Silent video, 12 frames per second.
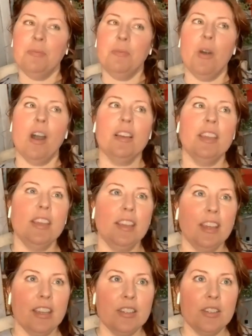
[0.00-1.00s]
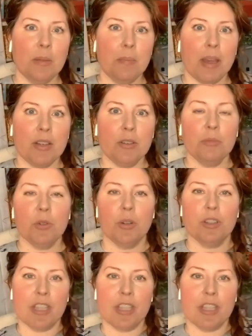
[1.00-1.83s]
walking into the bedroom door.